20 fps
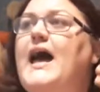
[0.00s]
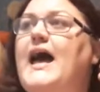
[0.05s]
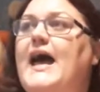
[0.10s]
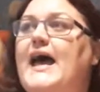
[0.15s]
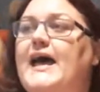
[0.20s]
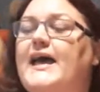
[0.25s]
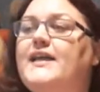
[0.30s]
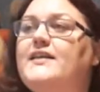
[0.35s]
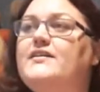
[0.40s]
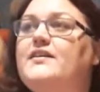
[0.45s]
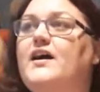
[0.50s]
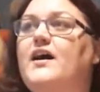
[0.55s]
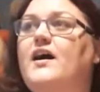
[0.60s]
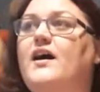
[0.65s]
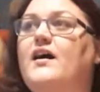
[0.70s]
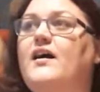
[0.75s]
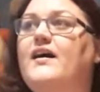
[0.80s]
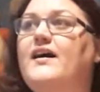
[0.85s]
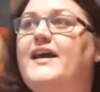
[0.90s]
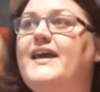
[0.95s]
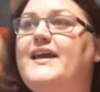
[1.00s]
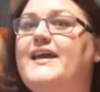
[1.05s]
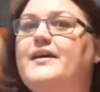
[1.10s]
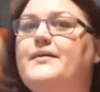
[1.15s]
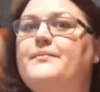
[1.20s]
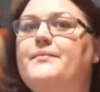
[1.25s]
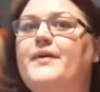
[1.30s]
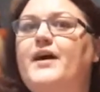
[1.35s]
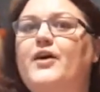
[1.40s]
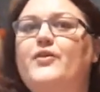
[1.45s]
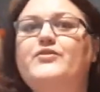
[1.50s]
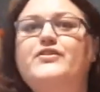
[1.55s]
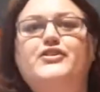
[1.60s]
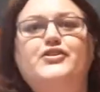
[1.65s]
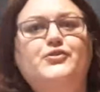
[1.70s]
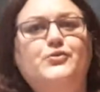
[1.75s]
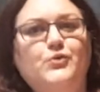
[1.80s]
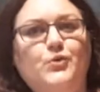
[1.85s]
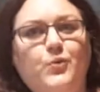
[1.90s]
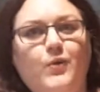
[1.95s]
And I was in
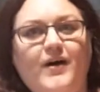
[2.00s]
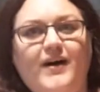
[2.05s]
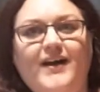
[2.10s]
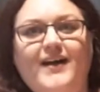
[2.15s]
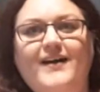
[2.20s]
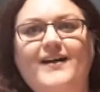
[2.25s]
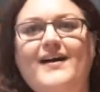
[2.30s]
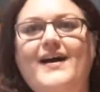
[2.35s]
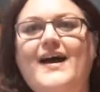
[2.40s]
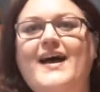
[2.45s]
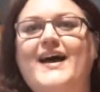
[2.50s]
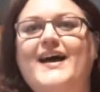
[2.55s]
the school choir,